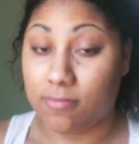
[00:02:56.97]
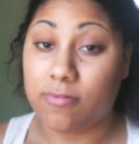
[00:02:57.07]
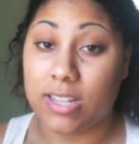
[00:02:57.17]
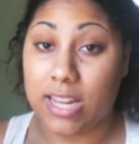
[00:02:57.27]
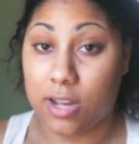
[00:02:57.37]

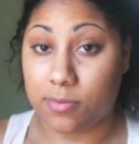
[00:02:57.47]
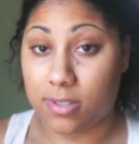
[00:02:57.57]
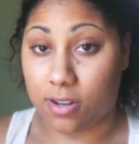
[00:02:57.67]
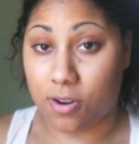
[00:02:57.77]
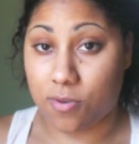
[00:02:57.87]
really helps
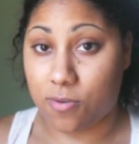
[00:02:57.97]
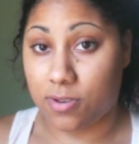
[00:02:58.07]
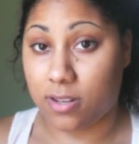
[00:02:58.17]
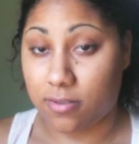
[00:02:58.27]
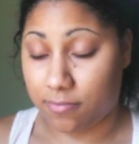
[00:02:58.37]
to
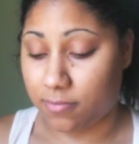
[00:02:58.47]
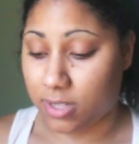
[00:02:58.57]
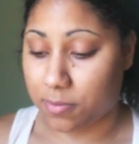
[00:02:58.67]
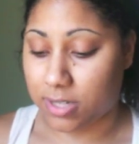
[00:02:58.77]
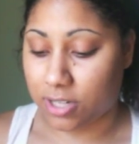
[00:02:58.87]
hold
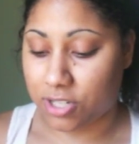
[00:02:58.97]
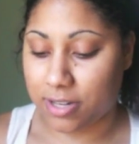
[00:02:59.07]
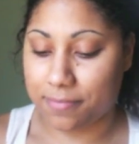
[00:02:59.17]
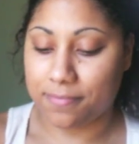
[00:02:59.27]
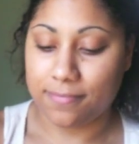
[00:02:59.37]
your texture
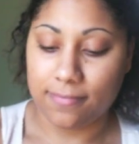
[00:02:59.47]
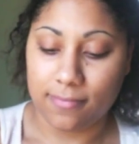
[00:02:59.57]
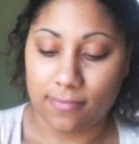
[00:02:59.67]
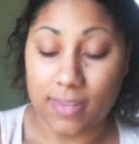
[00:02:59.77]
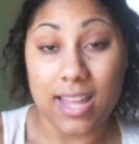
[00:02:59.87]
in.
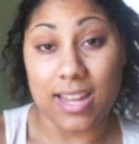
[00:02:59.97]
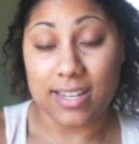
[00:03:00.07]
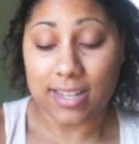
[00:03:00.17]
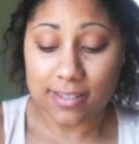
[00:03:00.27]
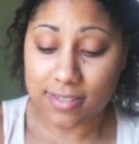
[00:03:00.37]
I
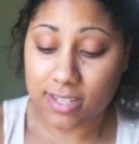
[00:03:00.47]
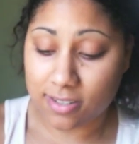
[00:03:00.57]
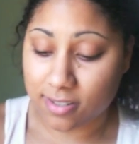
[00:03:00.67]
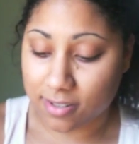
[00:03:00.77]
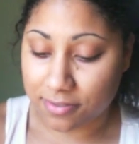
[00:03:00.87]
like that. It's good
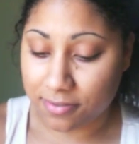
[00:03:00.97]
stuff.